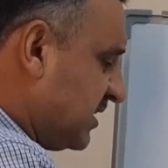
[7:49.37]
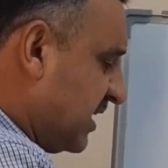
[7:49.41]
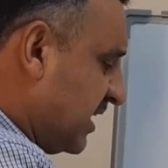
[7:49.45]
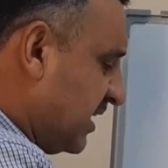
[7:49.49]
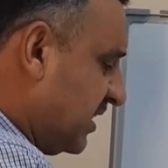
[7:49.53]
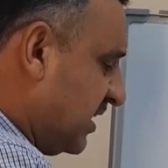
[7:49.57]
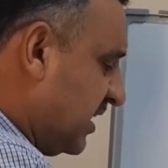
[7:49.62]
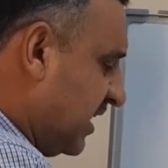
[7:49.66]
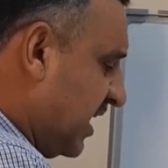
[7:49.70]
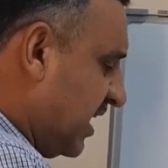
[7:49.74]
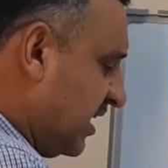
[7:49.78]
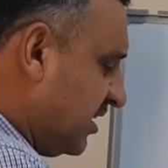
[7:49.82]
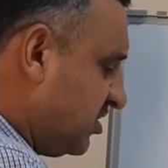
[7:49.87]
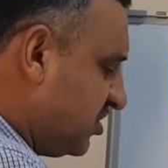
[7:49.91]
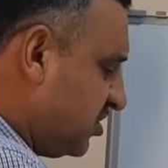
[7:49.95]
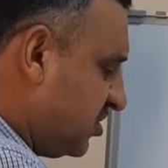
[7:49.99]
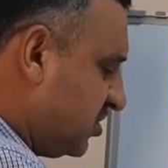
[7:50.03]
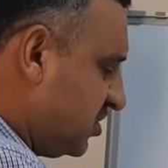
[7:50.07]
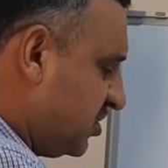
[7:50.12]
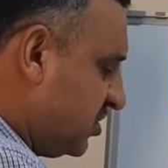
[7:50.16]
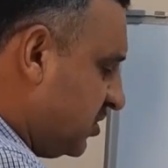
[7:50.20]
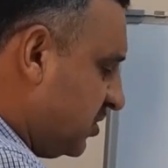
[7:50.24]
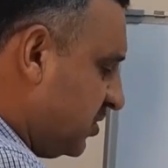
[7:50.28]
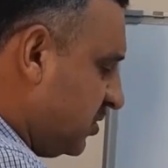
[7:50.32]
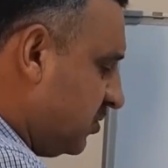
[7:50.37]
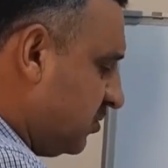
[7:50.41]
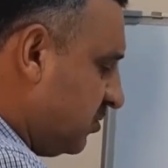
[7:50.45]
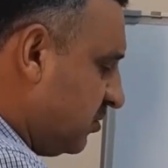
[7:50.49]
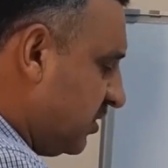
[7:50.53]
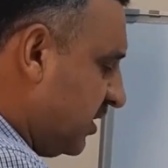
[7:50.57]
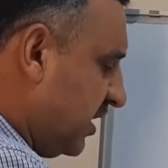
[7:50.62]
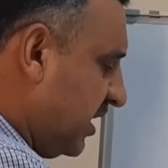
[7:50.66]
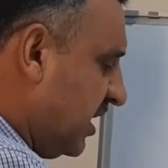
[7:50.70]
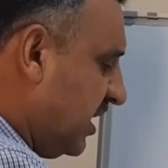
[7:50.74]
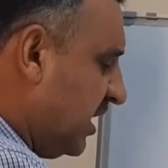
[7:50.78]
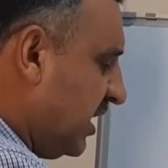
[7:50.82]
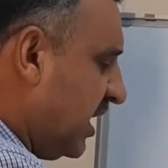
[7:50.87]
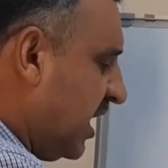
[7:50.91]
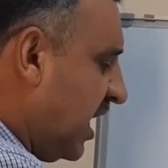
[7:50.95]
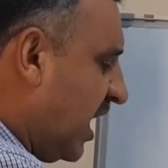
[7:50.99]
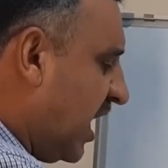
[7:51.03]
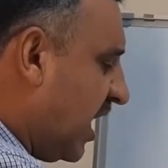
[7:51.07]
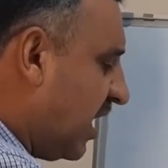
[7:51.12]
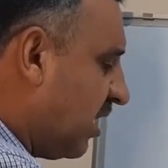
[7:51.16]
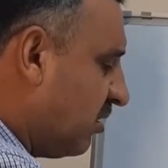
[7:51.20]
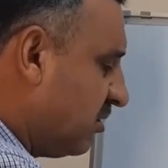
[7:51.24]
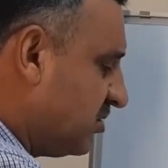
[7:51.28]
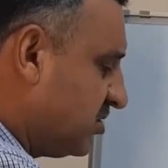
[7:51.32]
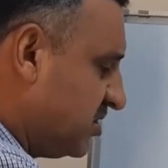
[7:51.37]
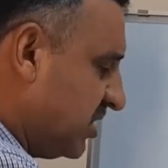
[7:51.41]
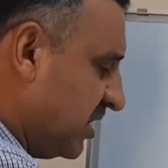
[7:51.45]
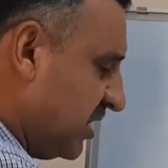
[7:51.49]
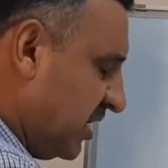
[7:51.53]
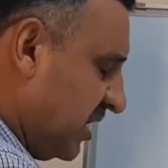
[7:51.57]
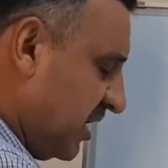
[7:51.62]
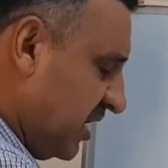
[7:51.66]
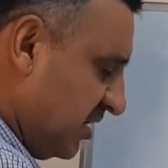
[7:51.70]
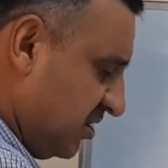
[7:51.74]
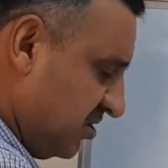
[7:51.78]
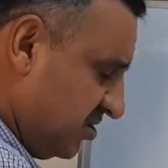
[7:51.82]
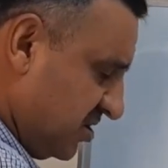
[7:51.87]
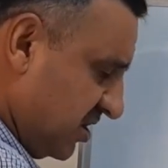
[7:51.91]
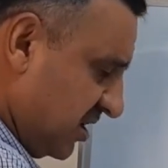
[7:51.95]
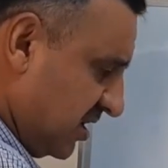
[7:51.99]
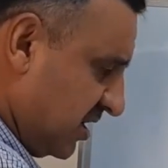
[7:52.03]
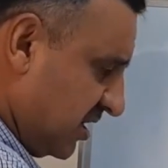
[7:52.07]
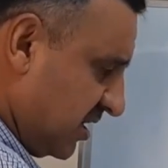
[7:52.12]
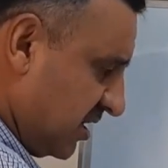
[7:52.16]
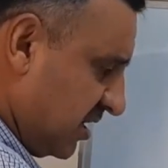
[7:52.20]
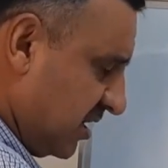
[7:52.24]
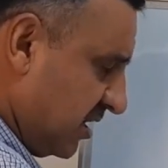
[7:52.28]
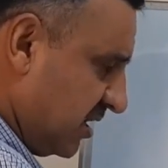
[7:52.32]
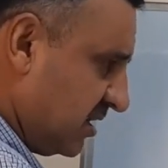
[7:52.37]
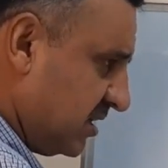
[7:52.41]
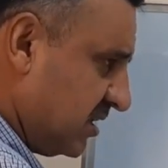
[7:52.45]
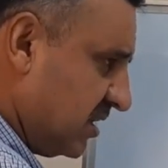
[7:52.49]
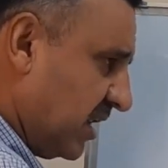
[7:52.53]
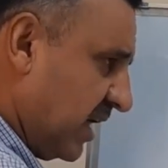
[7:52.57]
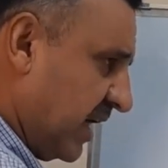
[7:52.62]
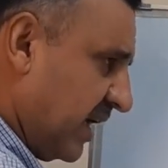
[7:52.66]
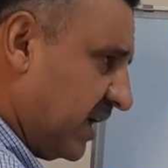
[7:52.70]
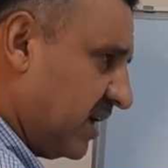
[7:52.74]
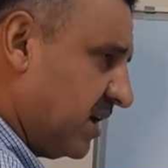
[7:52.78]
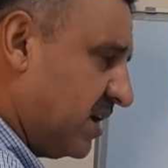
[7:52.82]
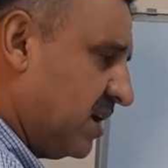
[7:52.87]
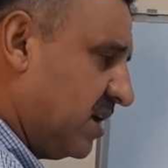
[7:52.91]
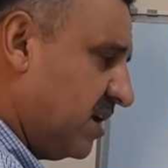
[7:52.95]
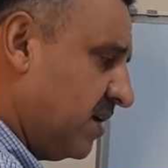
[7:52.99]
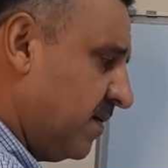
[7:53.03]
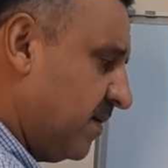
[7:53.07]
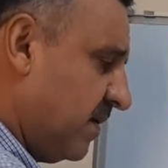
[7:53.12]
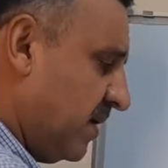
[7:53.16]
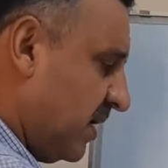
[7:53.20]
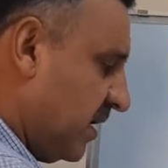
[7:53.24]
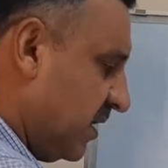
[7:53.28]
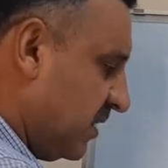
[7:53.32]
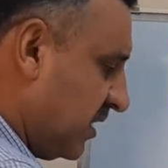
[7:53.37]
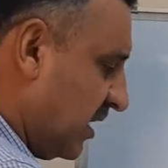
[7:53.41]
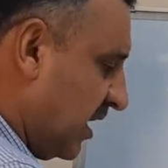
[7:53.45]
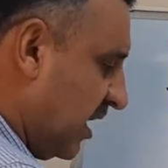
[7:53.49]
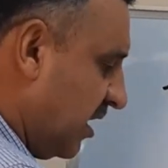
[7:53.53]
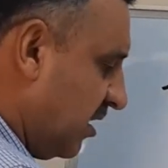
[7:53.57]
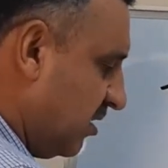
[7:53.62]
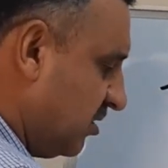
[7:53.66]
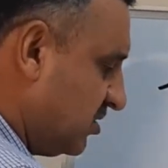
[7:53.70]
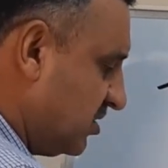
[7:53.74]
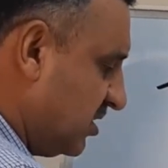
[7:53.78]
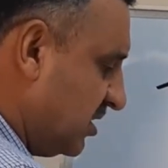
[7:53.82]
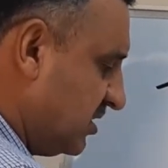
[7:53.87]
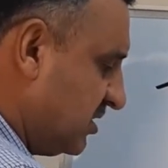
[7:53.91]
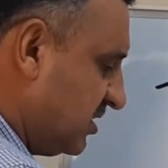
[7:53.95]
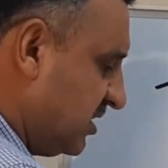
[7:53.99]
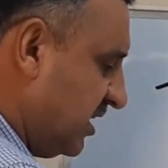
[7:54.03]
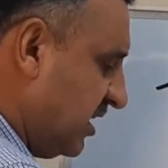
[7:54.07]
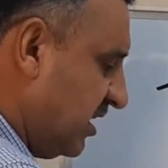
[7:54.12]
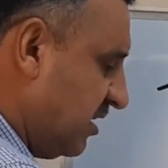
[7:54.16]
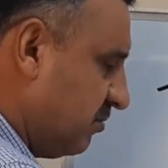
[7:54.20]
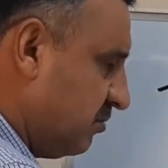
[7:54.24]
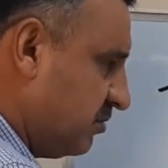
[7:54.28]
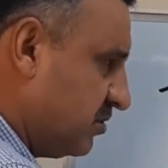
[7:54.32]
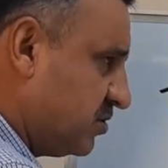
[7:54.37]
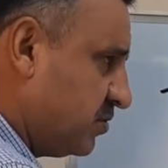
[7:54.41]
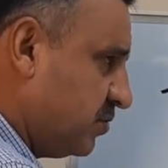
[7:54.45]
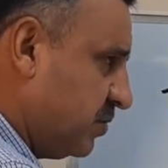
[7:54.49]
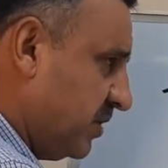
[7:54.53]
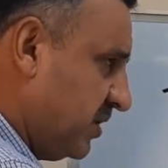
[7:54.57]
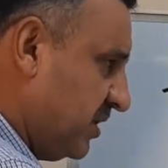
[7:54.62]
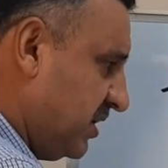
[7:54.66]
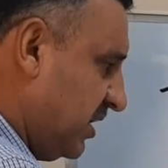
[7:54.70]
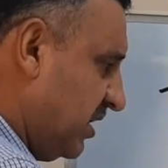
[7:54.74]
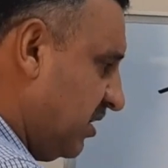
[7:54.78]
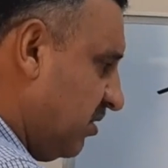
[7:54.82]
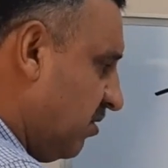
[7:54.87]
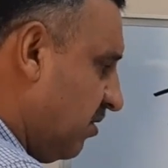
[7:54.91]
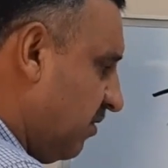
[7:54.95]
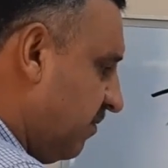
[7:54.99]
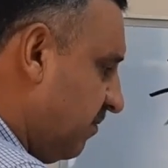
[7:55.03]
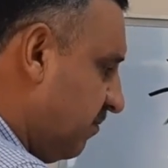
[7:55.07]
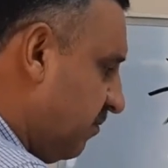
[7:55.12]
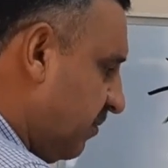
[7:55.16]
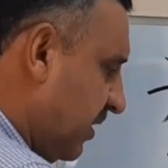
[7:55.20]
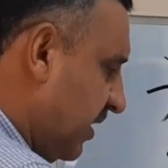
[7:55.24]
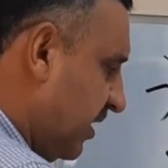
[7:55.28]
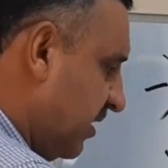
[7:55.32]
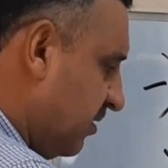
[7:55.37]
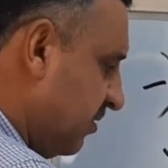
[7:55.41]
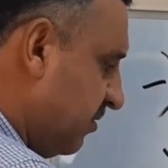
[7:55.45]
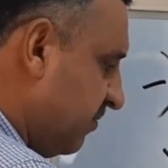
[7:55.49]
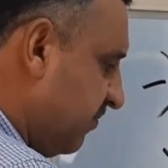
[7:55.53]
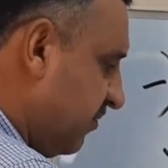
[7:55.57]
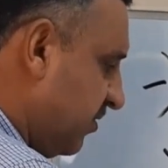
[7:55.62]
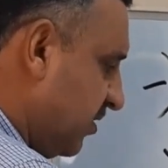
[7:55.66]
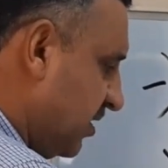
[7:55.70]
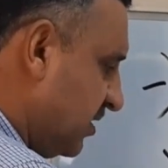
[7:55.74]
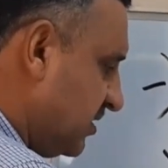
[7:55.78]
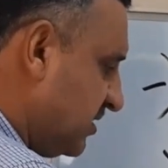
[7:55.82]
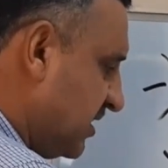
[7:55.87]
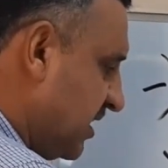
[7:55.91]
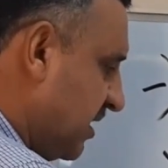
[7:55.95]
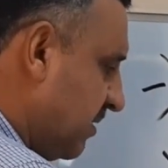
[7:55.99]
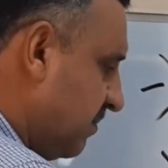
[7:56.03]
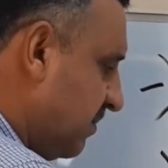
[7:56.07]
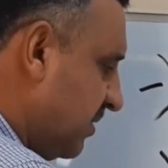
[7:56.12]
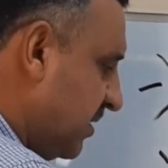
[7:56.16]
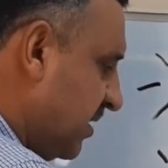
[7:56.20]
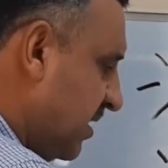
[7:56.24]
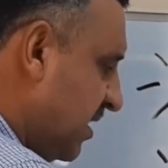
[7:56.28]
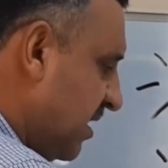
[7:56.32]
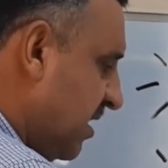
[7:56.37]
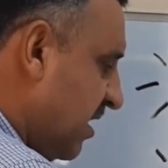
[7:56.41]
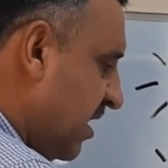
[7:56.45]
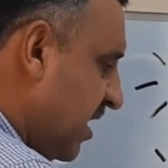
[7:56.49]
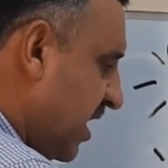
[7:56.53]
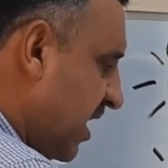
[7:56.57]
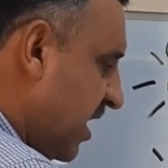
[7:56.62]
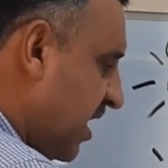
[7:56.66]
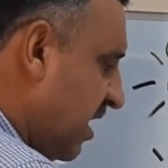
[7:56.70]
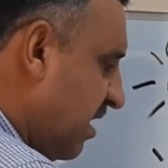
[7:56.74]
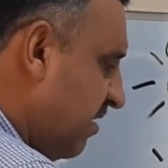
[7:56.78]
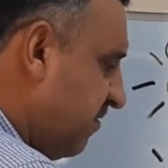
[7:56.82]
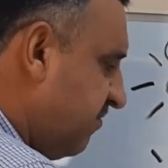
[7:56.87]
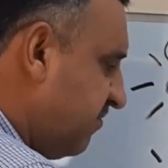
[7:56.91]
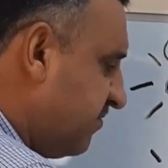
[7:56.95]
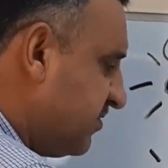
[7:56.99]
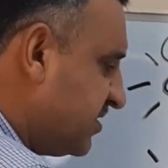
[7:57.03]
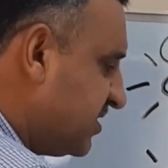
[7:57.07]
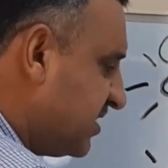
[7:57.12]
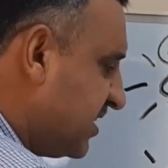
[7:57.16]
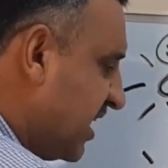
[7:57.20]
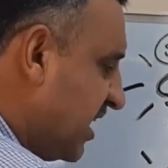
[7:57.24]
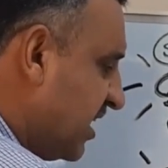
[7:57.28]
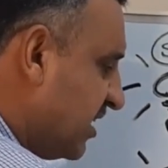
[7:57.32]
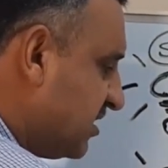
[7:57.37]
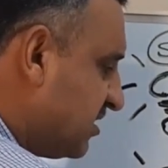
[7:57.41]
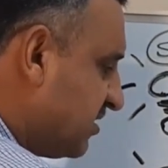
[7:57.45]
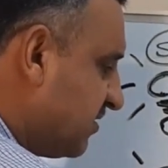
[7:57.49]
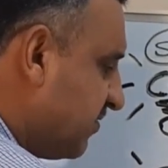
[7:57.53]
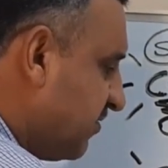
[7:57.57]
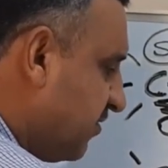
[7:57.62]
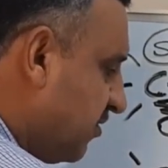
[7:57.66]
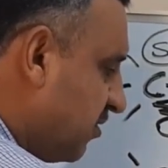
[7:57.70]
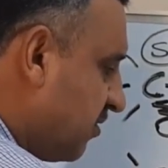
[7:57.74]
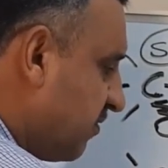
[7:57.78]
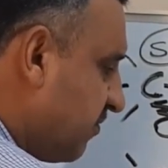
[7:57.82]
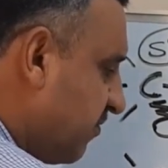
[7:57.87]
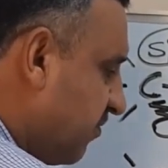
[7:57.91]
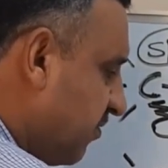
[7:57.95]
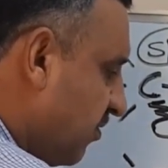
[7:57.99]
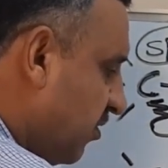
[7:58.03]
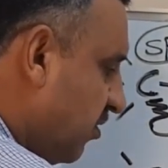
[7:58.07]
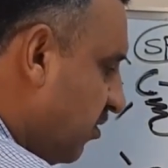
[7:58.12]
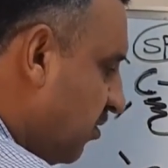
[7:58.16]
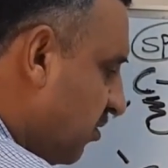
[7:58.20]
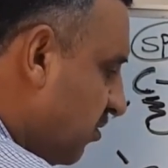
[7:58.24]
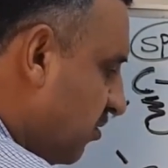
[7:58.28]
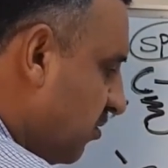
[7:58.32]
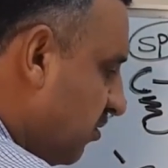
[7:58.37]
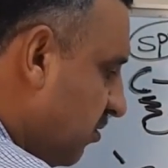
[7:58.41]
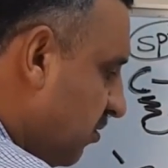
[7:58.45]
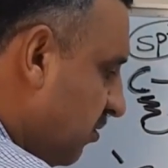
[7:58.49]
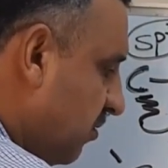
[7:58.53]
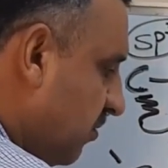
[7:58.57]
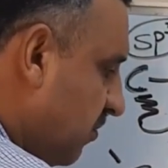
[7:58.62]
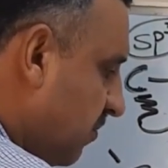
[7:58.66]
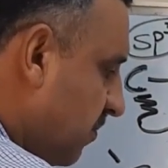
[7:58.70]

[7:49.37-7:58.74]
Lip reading: attached to any halogen in general, like the halogens here which we deal with, for example, F stands for fluoro,